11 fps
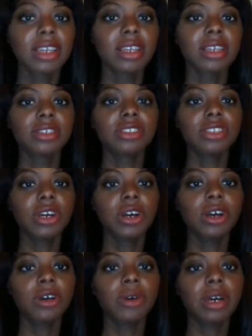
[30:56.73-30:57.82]

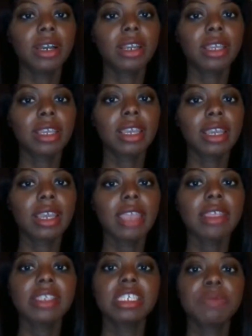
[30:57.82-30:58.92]
So, and this
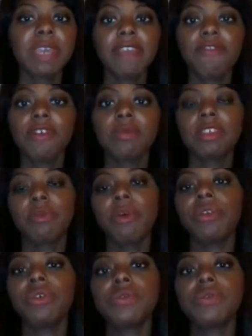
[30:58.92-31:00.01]
is speaking from someone
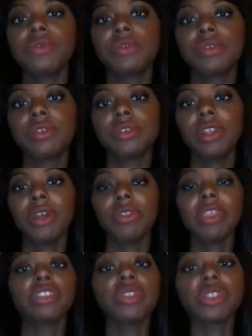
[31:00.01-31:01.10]
who's,
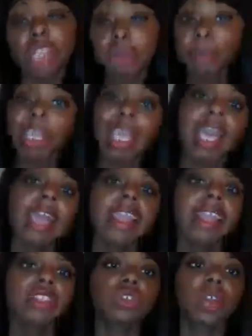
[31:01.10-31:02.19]
they went ahead and
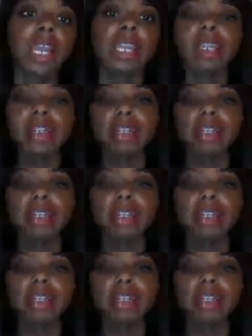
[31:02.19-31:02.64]
tried it.